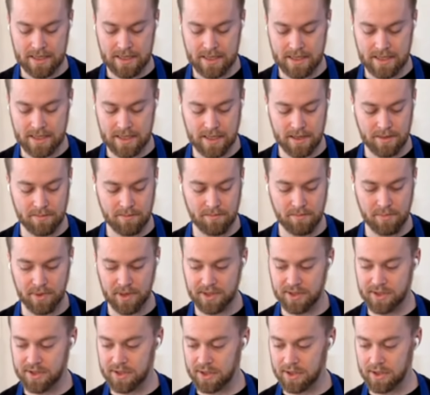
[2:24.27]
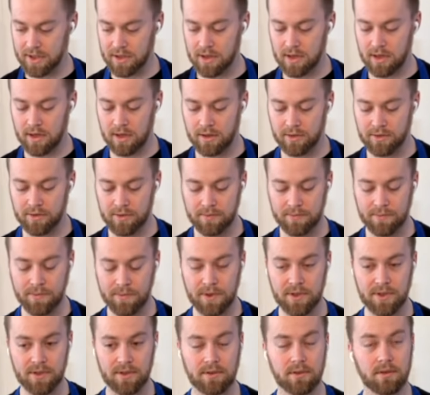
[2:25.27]
So they would be
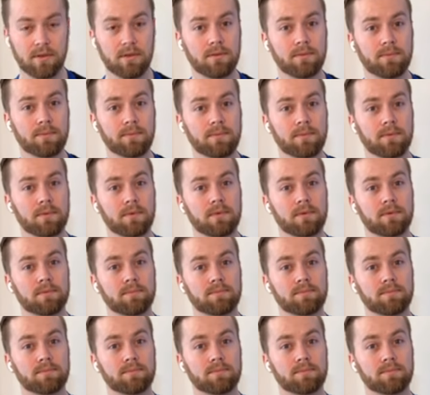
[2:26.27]
considered a medium,